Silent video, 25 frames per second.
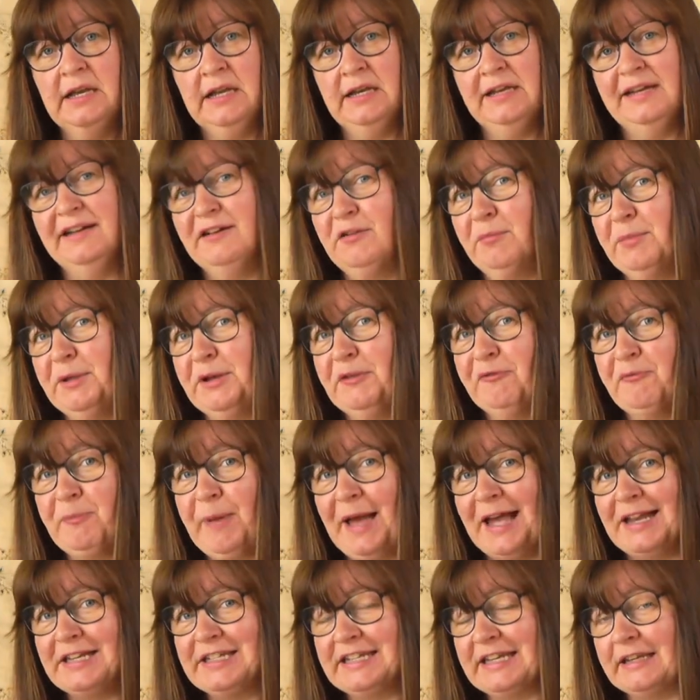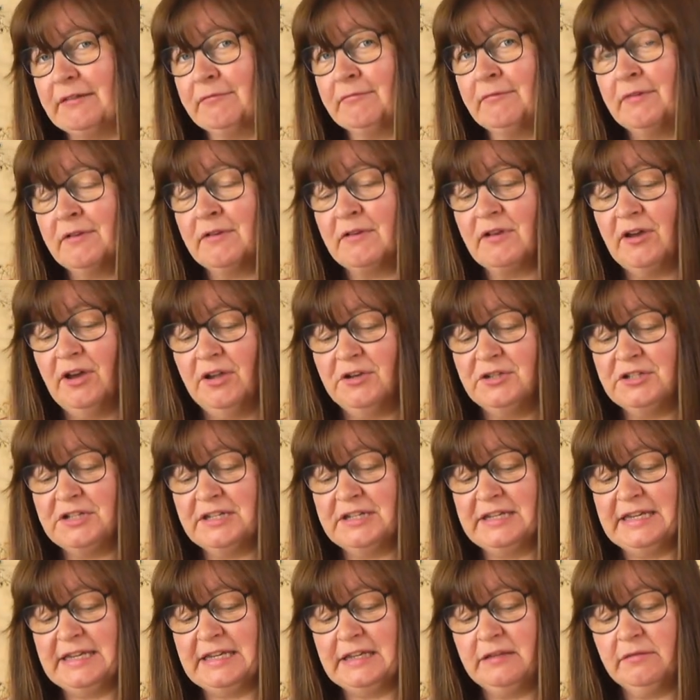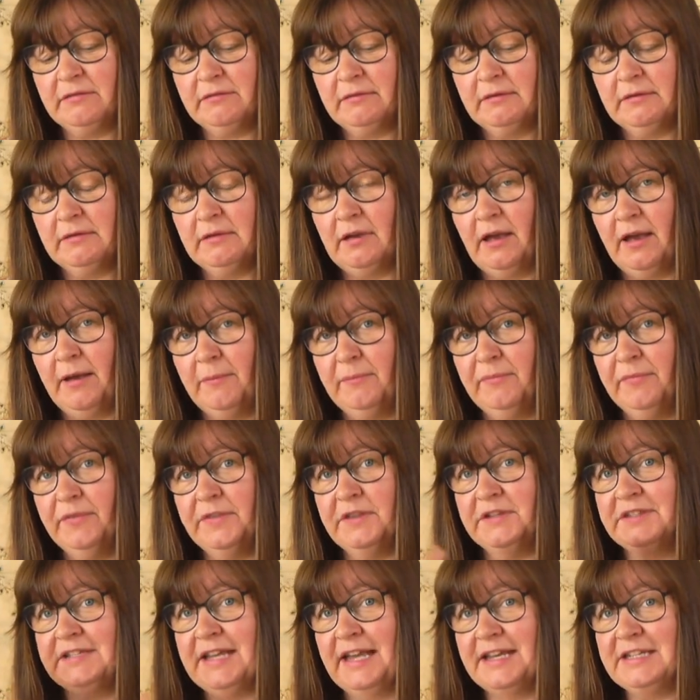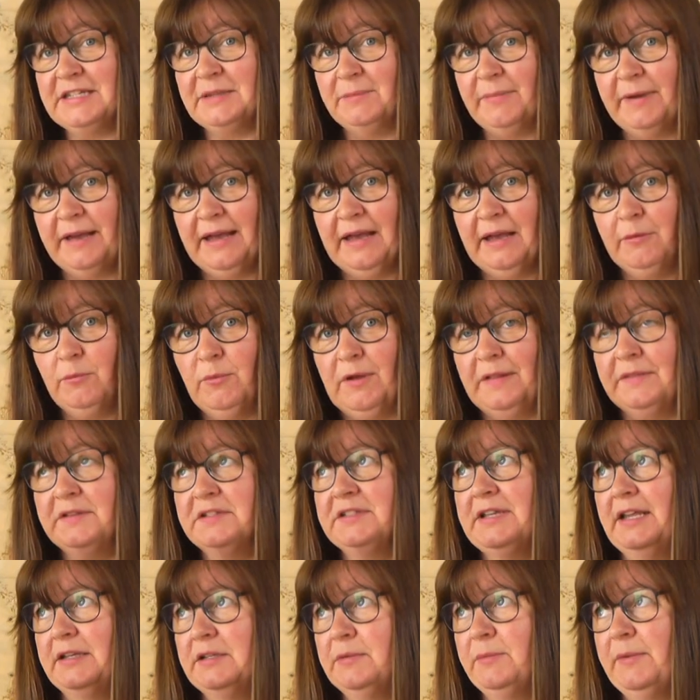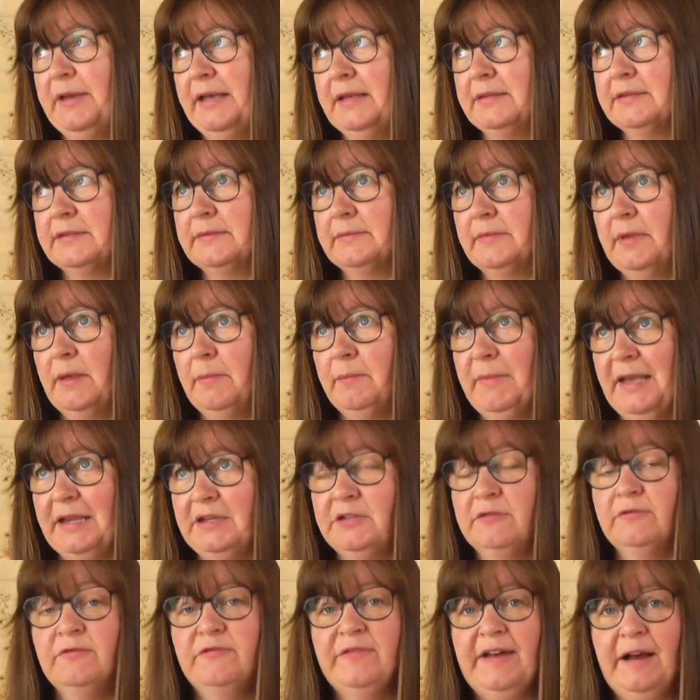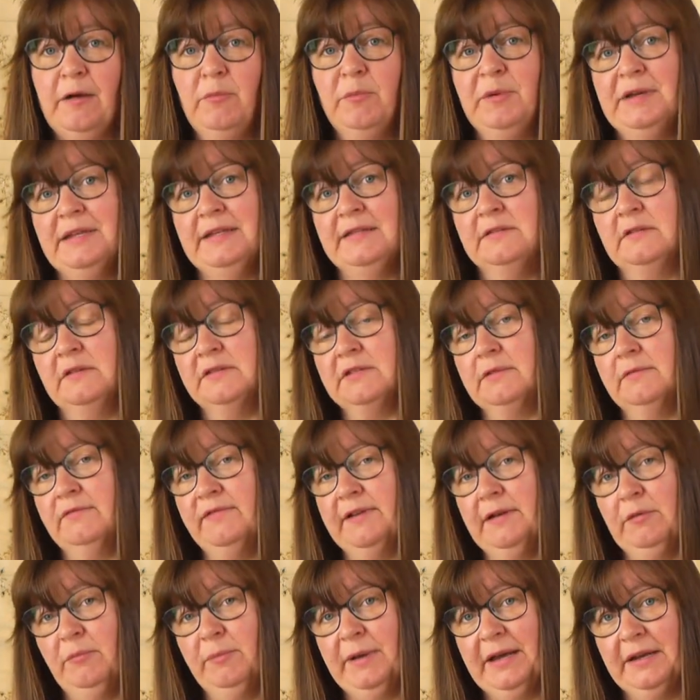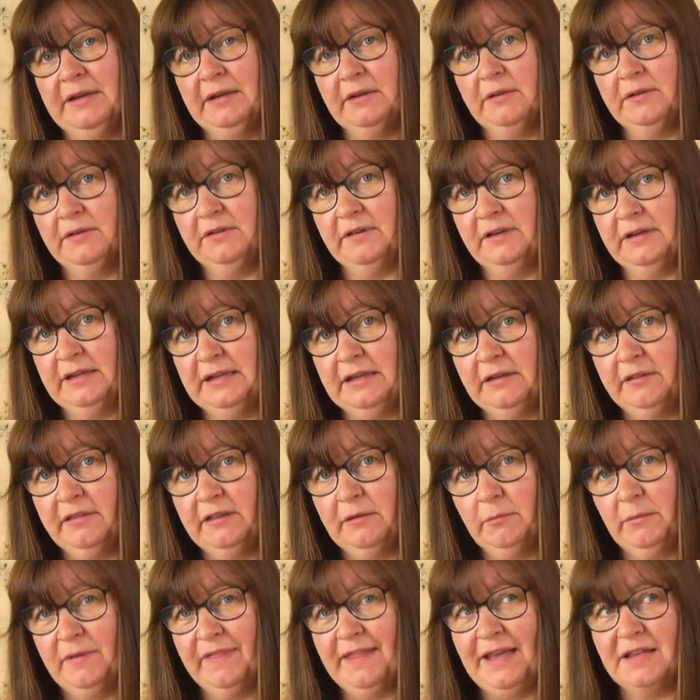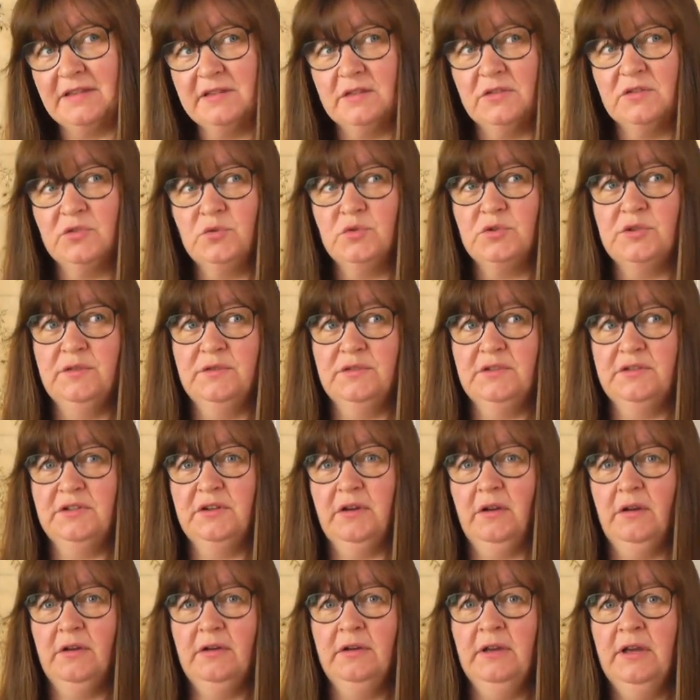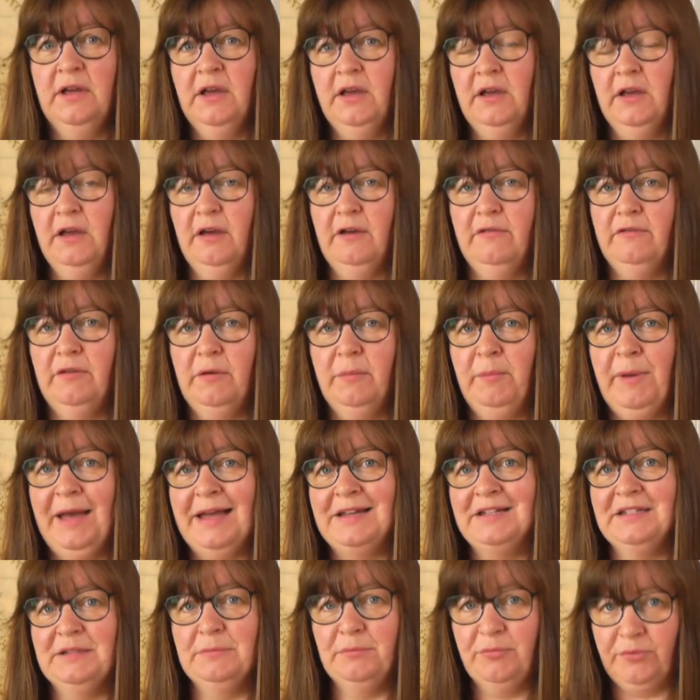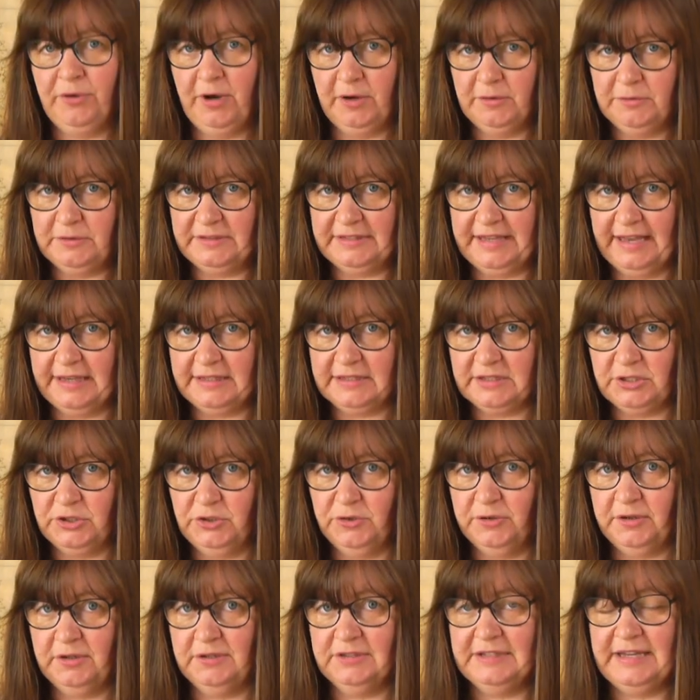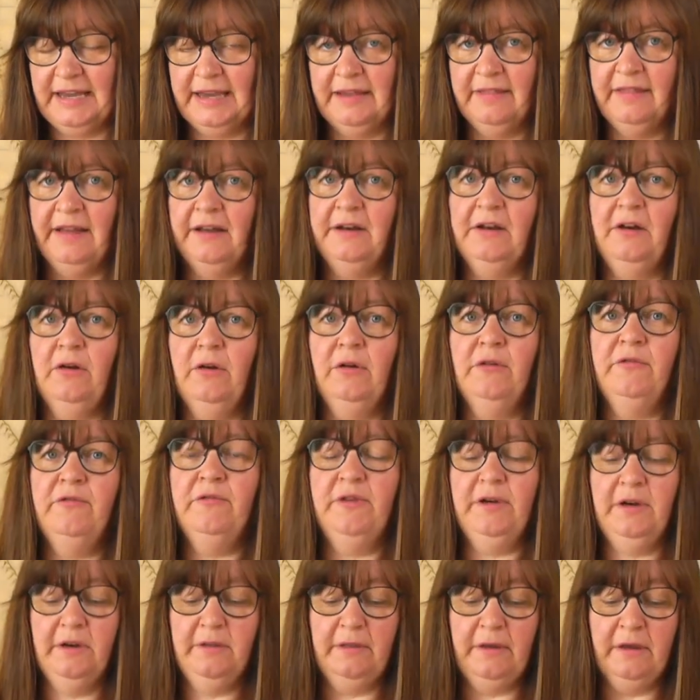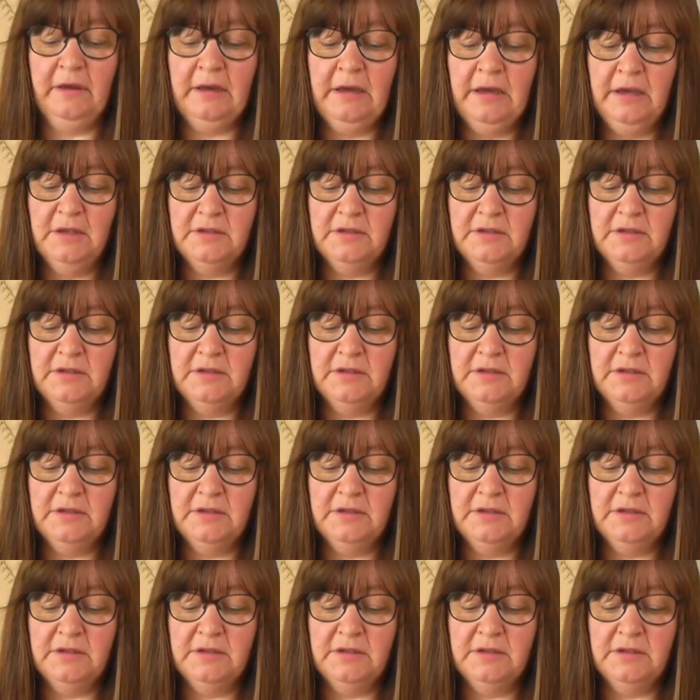A little bit of padding underneath the teddy bear. Well, the teddy bear's made of felt, but he's got some felt padding underneath him. And that's the sort of start of the padding process, and you can take that a lot further.